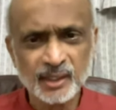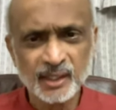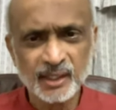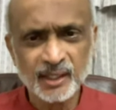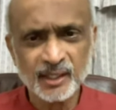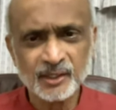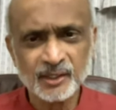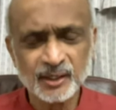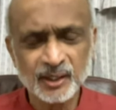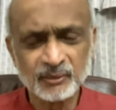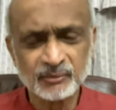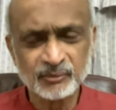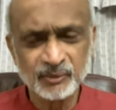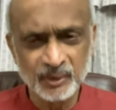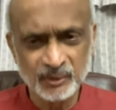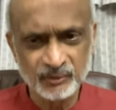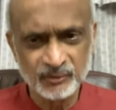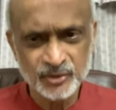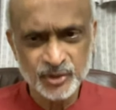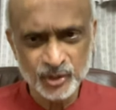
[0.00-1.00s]
uh,
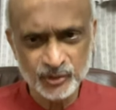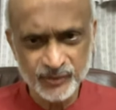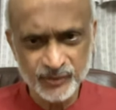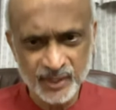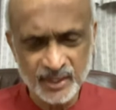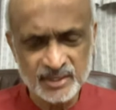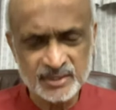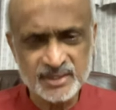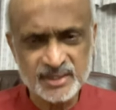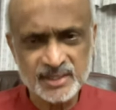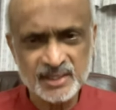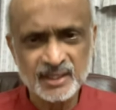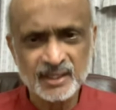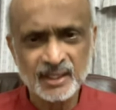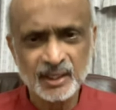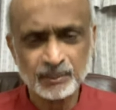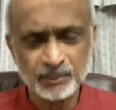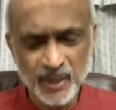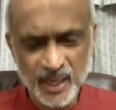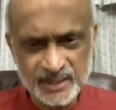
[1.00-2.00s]
uh so far as
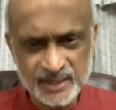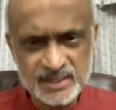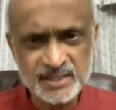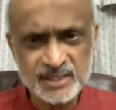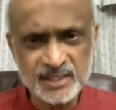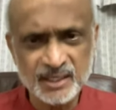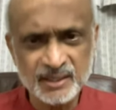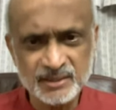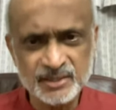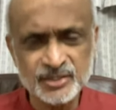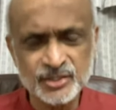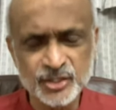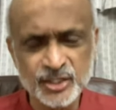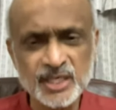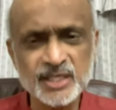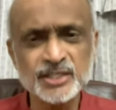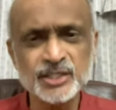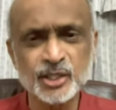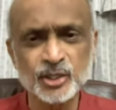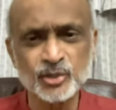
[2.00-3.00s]
Pakistan
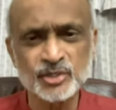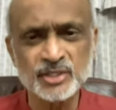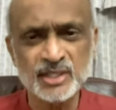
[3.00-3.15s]
GHQ